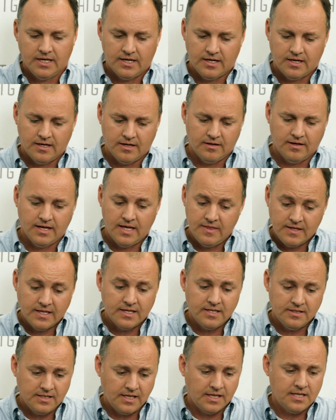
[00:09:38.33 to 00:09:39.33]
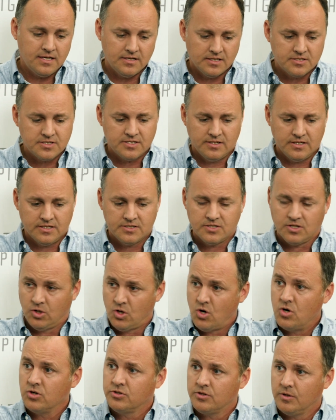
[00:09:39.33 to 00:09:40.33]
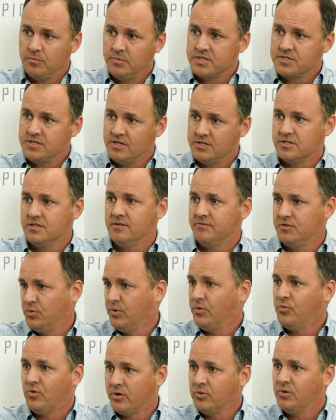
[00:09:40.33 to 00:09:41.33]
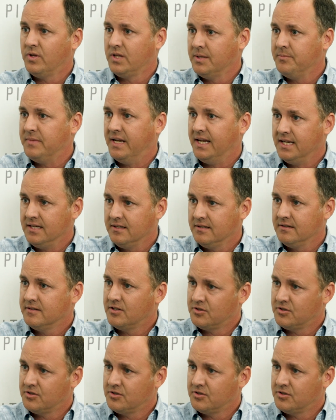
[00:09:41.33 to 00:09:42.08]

And then in the end, it's a long-term decision of, do we want to eliminate?